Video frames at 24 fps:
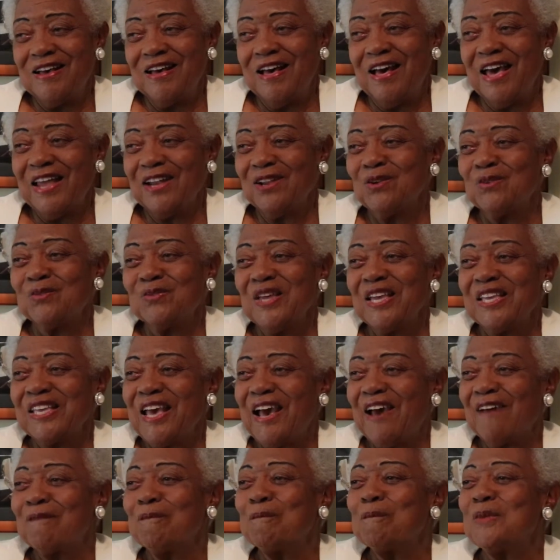I don't think
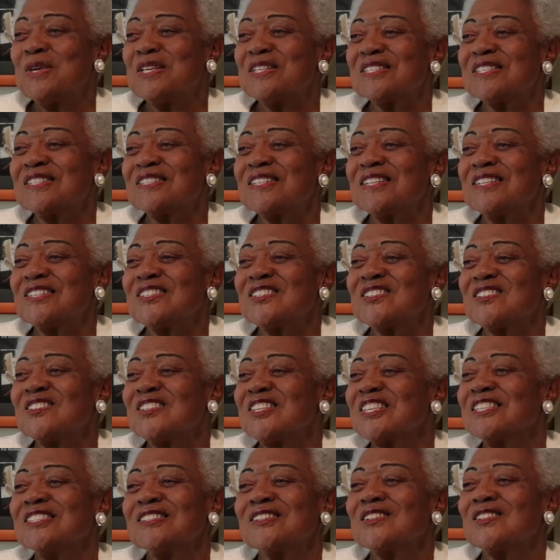I've missed a
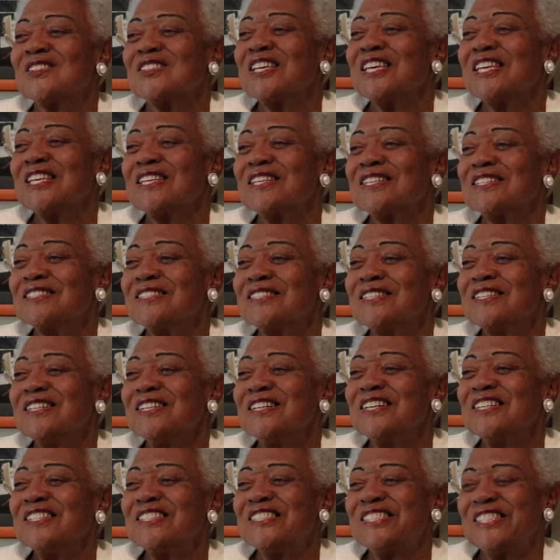single thing
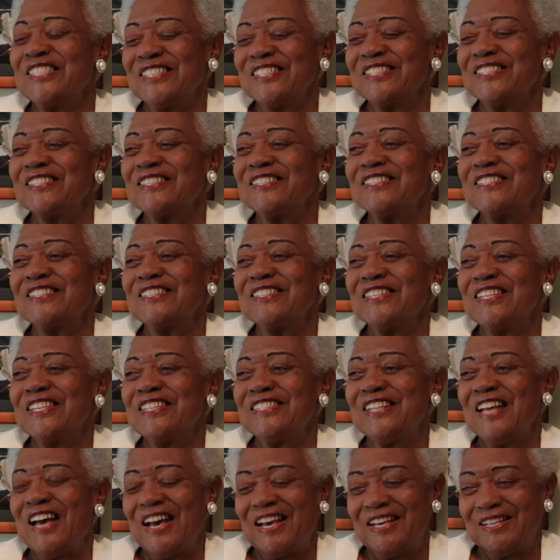until he
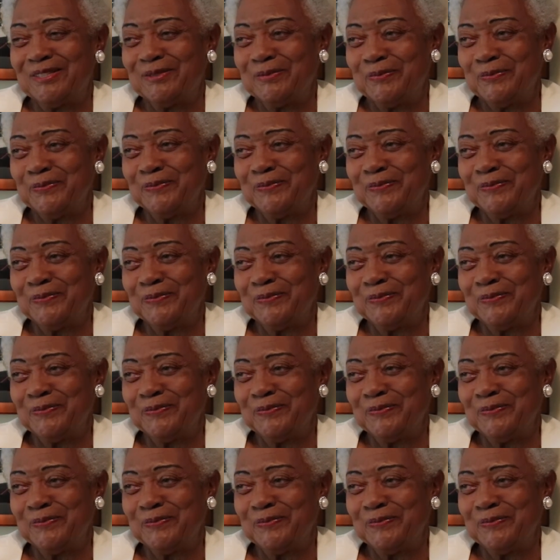died.